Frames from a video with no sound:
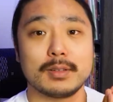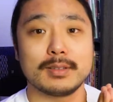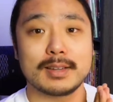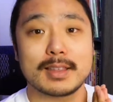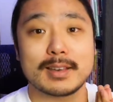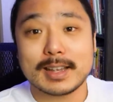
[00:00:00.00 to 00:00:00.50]

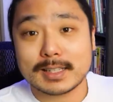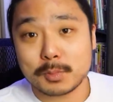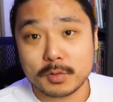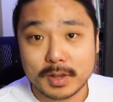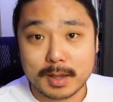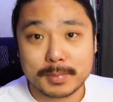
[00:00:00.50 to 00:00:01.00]
Now the next
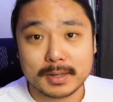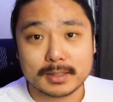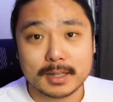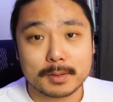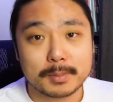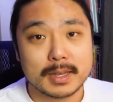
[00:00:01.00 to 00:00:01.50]
movie I
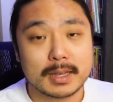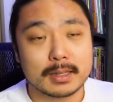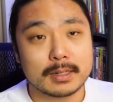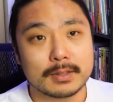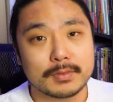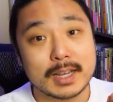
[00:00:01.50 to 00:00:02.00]
picked up,
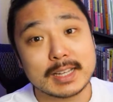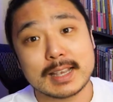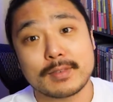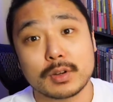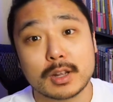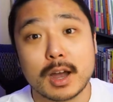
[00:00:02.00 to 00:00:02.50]
and if you guys
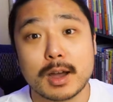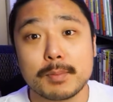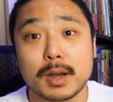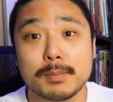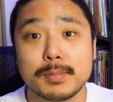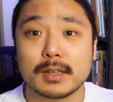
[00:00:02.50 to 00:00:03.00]
haven't caught
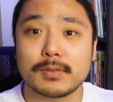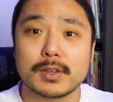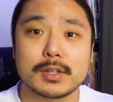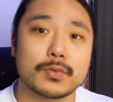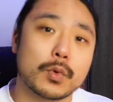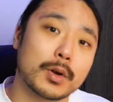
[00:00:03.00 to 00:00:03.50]
my Big
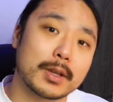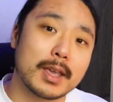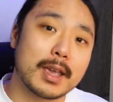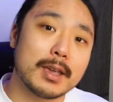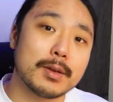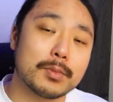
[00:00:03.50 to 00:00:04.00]
Fish
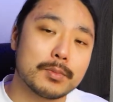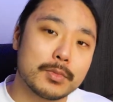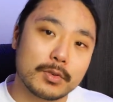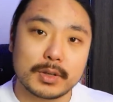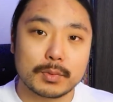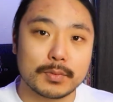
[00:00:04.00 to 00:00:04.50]
4K
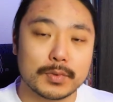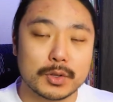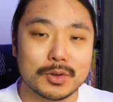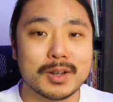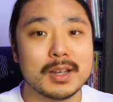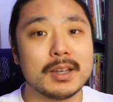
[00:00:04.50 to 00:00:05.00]
movie
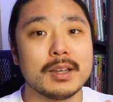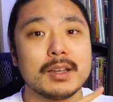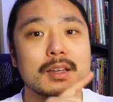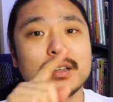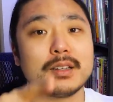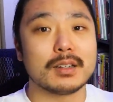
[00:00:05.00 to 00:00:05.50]
review,
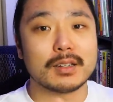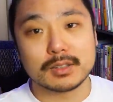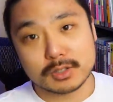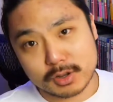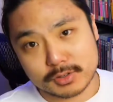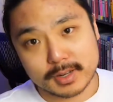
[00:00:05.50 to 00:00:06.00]

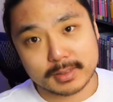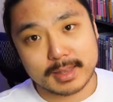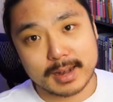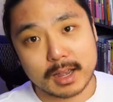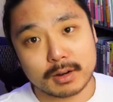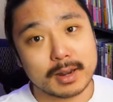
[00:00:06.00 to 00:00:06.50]
go check
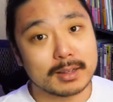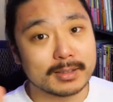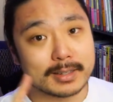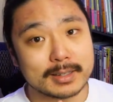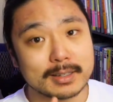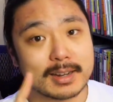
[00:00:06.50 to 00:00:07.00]
that out. I'll
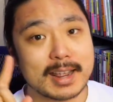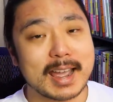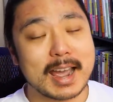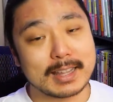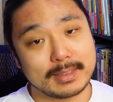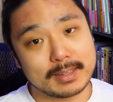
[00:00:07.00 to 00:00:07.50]
link it
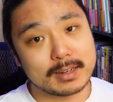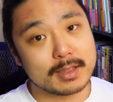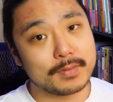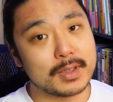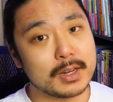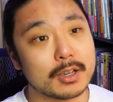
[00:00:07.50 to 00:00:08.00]
at the end of
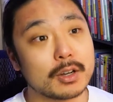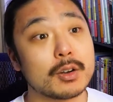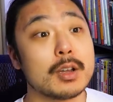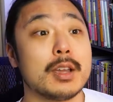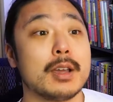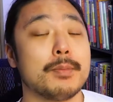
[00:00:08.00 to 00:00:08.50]
the video.
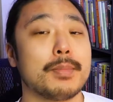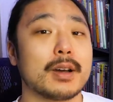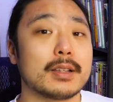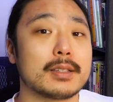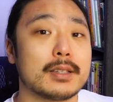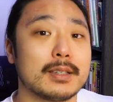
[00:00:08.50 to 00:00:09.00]

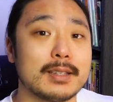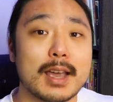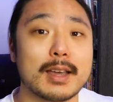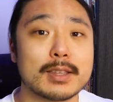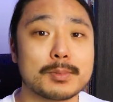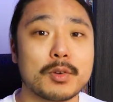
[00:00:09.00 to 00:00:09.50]
But
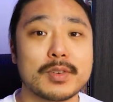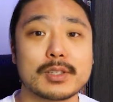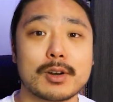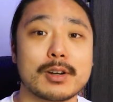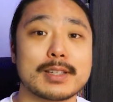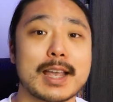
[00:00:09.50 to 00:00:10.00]
yeah, this movie
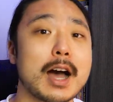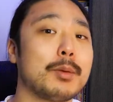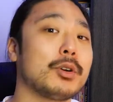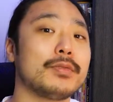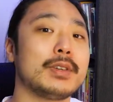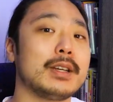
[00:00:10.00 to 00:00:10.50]
stars
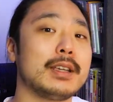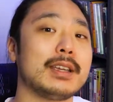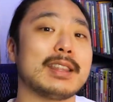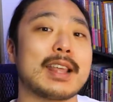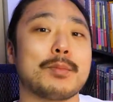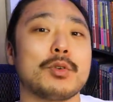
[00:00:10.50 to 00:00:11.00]
Albert Finney,
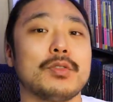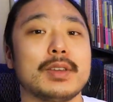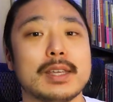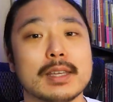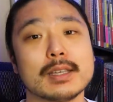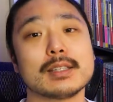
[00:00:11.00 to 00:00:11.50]
and that
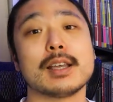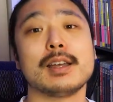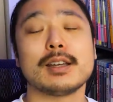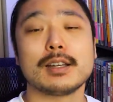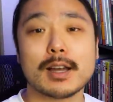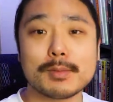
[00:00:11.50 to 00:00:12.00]
movie is
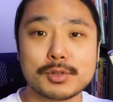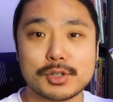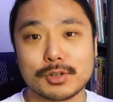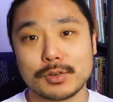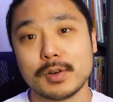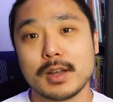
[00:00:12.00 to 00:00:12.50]

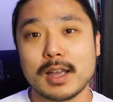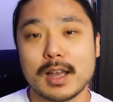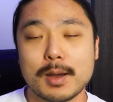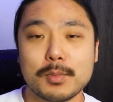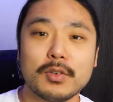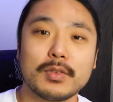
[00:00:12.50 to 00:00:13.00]
Gumshoe,
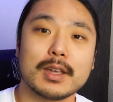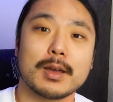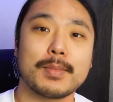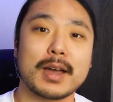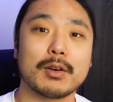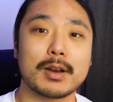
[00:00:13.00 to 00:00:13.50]
a movie
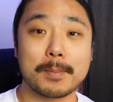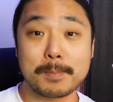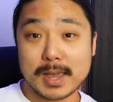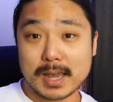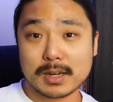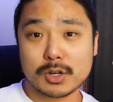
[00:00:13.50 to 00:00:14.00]
about a
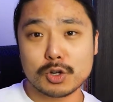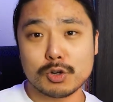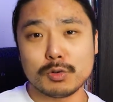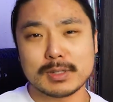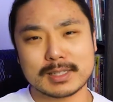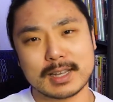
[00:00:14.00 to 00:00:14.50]
man
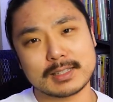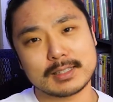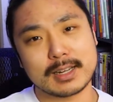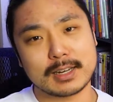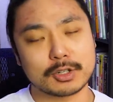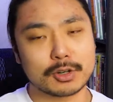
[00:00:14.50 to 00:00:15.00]
who decides to
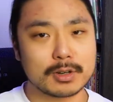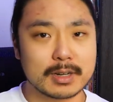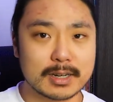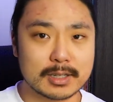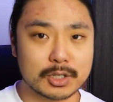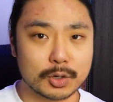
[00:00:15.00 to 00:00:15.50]
take a turn
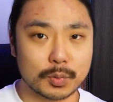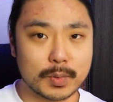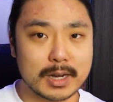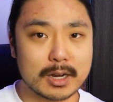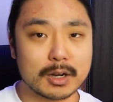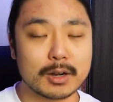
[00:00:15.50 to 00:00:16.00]
in his
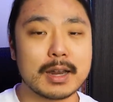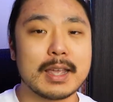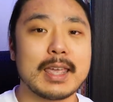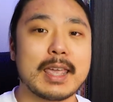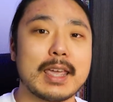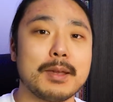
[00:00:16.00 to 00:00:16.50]
career
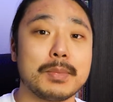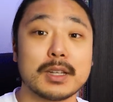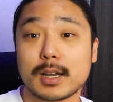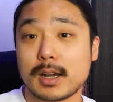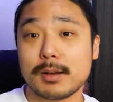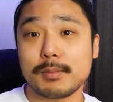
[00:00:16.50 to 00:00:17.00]
and
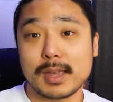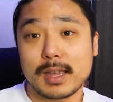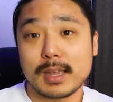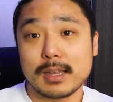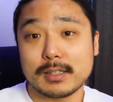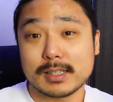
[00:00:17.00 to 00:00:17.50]
become
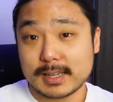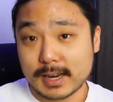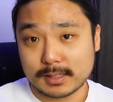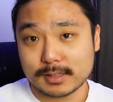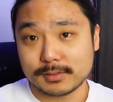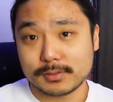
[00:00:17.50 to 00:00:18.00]
a
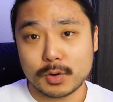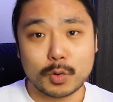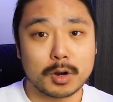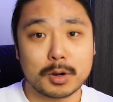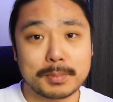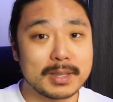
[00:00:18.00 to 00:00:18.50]
detective
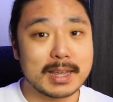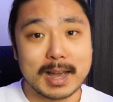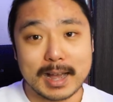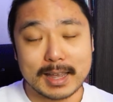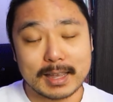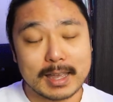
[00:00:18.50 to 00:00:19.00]
or a
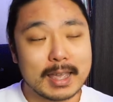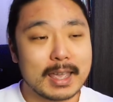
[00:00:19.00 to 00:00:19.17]
PI.